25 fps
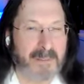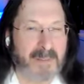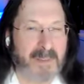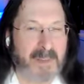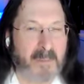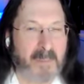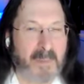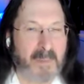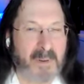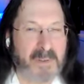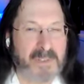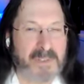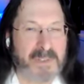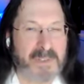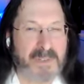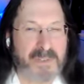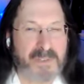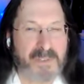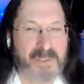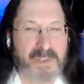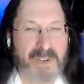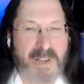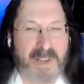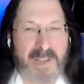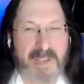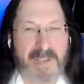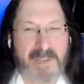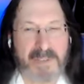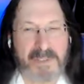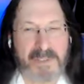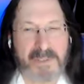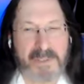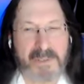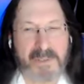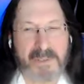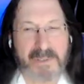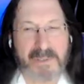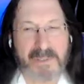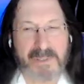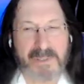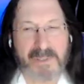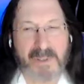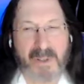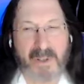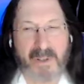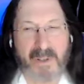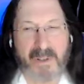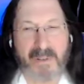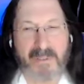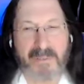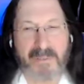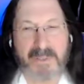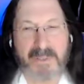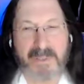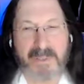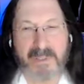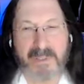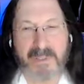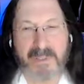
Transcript: When the emotion is changed or dissolved,